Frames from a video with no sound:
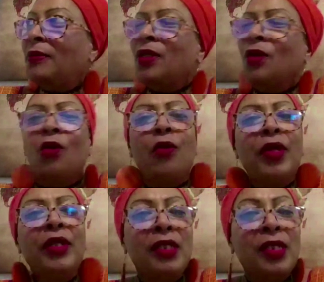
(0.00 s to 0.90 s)
So
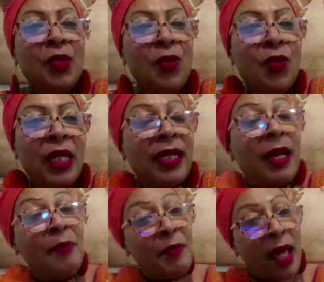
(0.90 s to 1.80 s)
going to school and
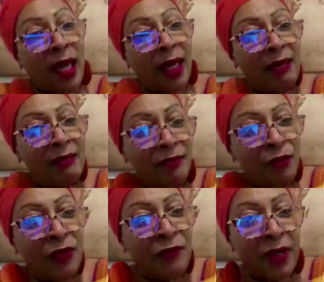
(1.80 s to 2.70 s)
coming back
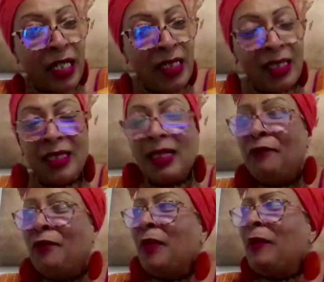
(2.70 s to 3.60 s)
with friends. I
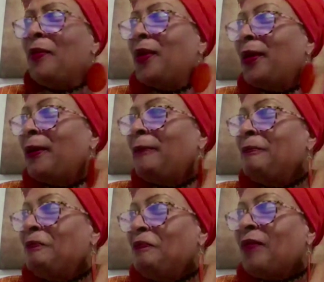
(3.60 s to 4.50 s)
remember
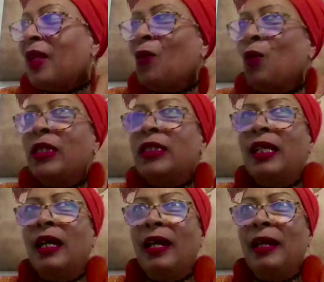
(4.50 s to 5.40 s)
one
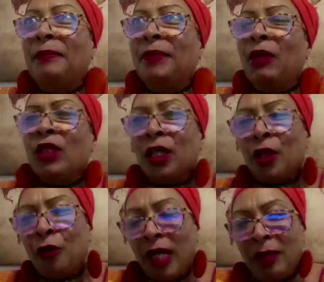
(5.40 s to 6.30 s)
time there was
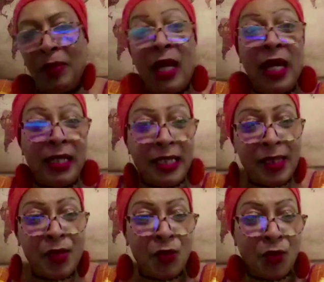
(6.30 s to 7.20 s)
a creek behind the
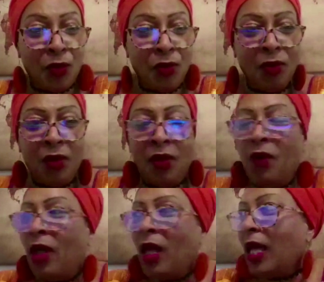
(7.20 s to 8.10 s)
school,
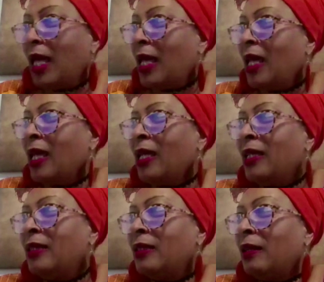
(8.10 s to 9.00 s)

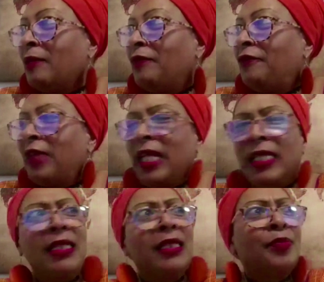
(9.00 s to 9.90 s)
and
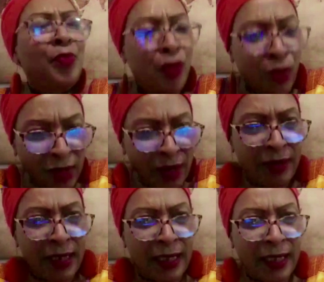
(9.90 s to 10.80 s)
Francis Port
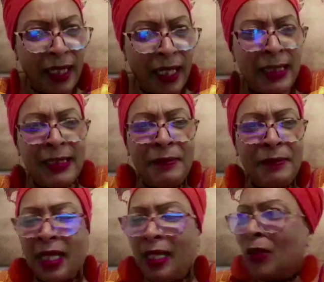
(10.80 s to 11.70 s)
and
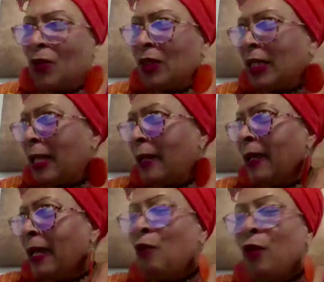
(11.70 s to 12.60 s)
somebody else was
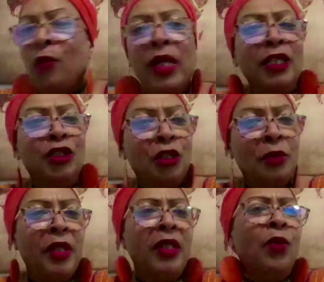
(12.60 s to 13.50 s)
there, and we went and
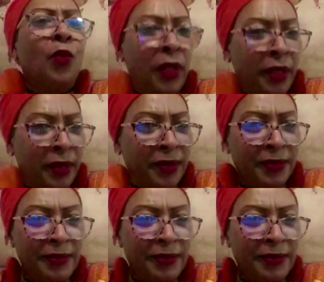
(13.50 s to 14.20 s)
jumped in the water.